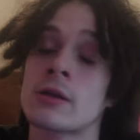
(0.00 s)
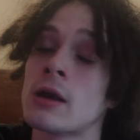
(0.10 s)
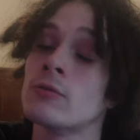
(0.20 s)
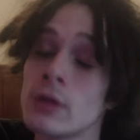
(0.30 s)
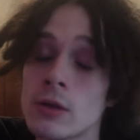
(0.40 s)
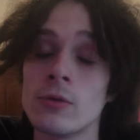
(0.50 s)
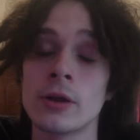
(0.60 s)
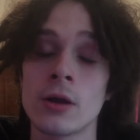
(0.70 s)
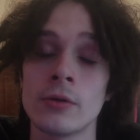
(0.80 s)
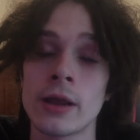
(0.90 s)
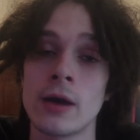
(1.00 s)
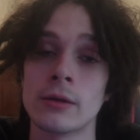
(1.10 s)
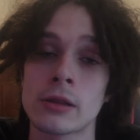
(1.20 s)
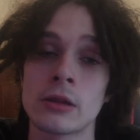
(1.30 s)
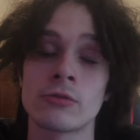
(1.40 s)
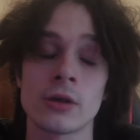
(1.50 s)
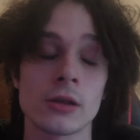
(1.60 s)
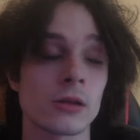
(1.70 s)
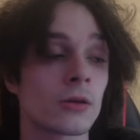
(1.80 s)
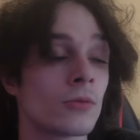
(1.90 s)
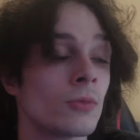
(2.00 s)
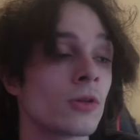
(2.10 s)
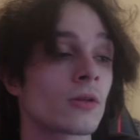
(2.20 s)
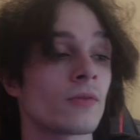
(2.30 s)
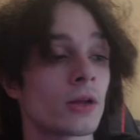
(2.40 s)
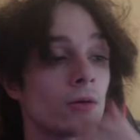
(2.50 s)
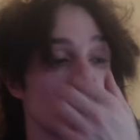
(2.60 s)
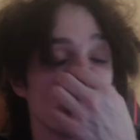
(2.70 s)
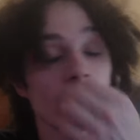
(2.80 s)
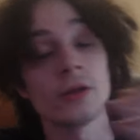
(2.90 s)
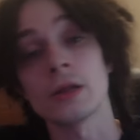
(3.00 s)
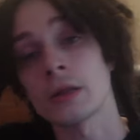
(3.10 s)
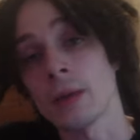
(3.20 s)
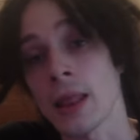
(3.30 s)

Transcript: Cause I really want to go down to see Dregs' new music video. You didn't see my